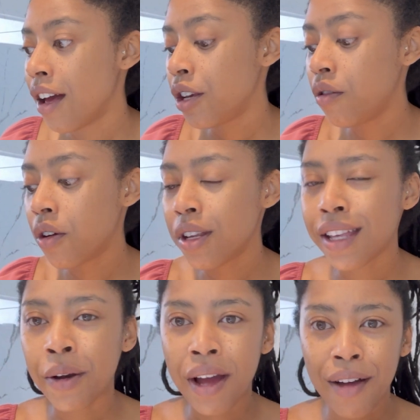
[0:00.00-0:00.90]
You notice
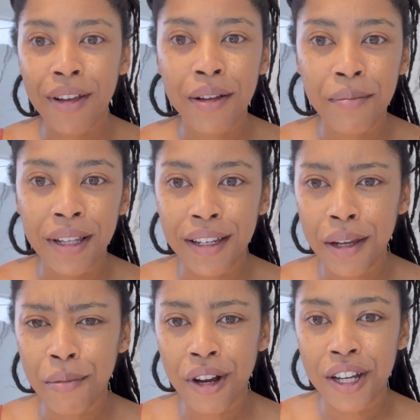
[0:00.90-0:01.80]
I don't have like a
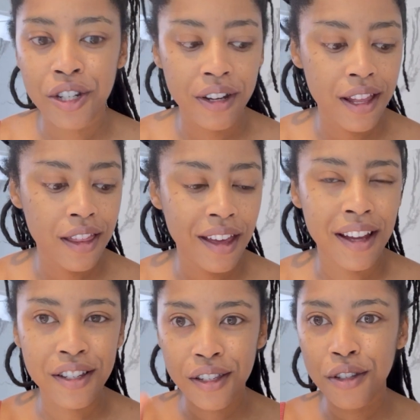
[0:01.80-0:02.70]
blending brush or anything. I
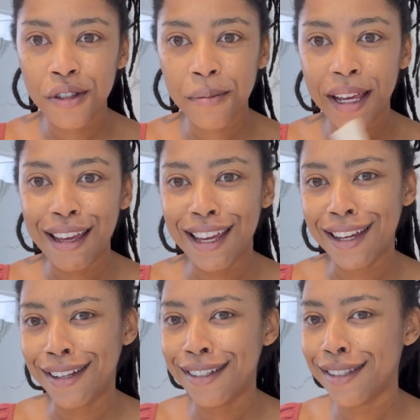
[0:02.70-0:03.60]
just use my
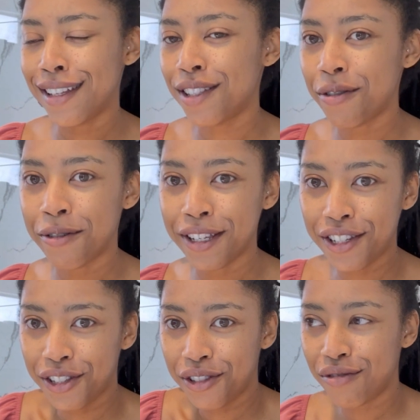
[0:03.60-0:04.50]
hands. That's always
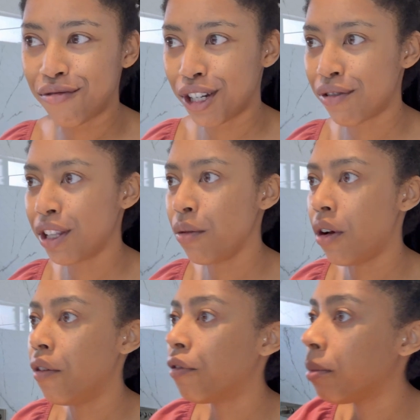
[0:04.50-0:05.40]
just worked really
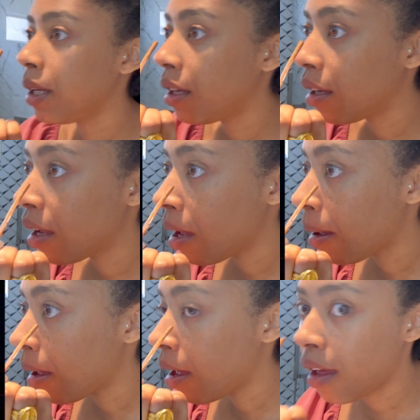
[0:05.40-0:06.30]
well for me.
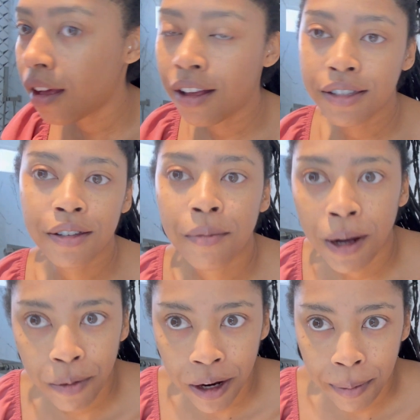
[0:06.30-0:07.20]
Also, I'm
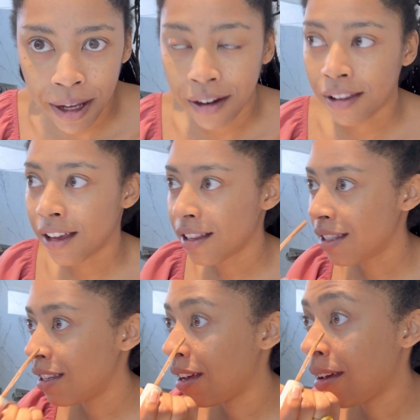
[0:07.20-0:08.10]
not wearing my hair like this
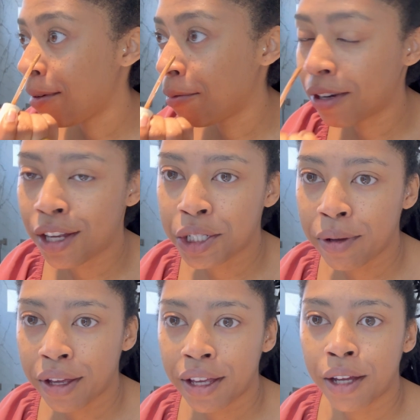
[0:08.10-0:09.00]
today, but we're not
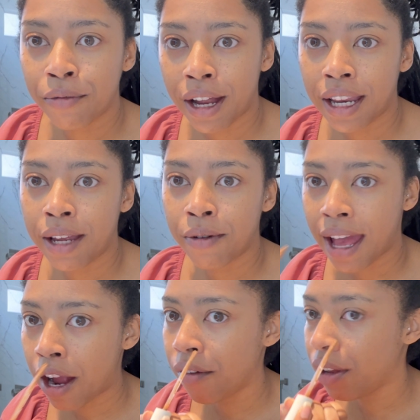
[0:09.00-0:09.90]
doing a get ready
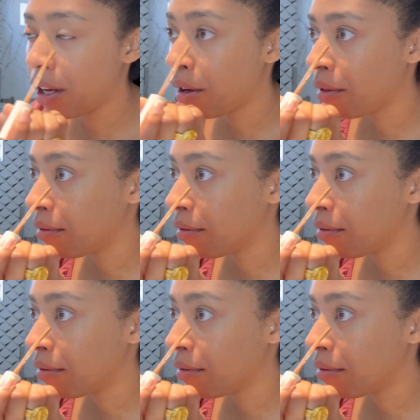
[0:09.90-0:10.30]
hair video.